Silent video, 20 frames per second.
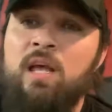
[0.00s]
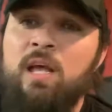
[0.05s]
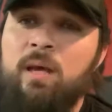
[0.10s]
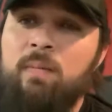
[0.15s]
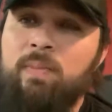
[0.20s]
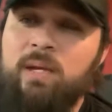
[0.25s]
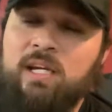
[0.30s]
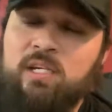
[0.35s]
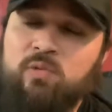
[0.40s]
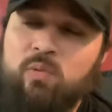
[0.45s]

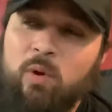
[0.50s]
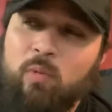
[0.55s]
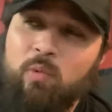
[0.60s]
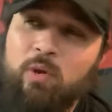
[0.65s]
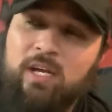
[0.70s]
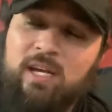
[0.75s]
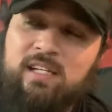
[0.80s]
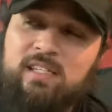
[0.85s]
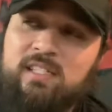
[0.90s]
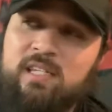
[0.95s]
Because when
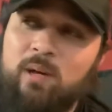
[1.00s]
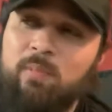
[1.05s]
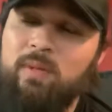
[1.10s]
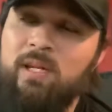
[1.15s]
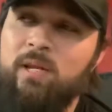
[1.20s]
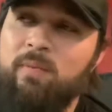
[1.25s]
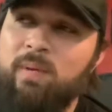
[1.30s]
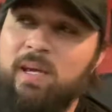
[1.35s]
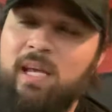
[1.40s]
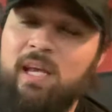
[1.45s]
we're getting something
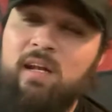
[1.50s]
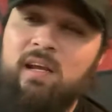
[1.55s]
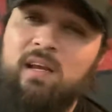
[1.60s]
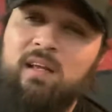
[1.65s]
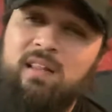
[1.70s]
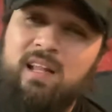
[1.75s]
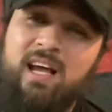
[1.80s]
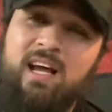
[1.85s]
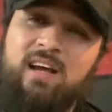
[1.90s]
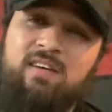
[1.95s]
in the
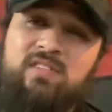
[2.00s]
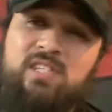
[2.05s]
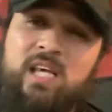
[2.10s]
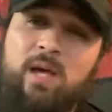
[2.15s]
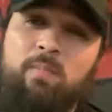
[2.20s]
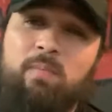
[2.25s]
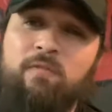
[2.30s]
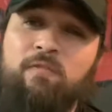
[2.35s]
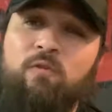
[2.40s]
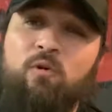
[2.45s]
beginning, like I've
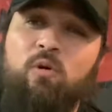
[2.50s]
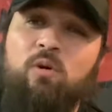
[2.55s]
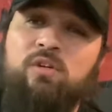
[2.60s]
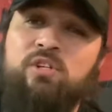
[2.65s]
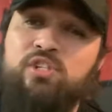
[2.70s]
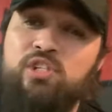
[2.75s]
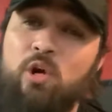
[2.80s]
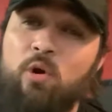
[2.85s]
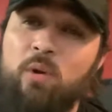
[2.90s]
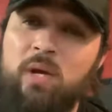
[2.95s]
said before,
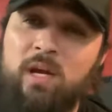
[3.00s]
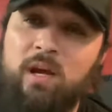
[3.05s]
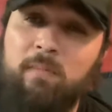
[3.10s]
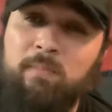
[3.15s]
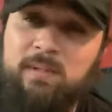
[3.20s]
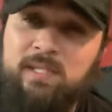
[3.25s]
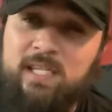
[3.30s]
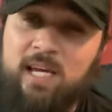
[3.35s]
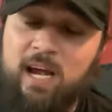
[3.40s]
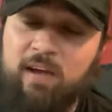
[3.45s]
showing
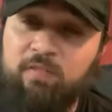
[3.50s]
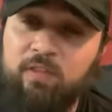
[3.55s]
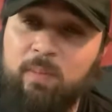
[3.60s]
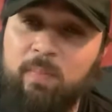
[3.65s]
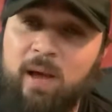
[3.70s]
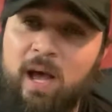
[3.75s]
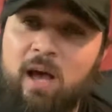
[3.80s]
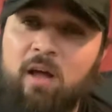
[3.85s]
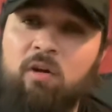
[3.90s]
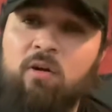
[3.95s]
up is half the
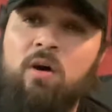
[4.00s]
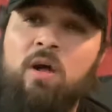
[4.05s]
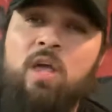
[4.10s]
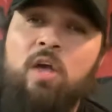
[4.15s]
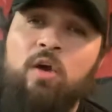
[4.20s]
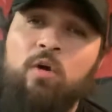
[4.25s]
battle.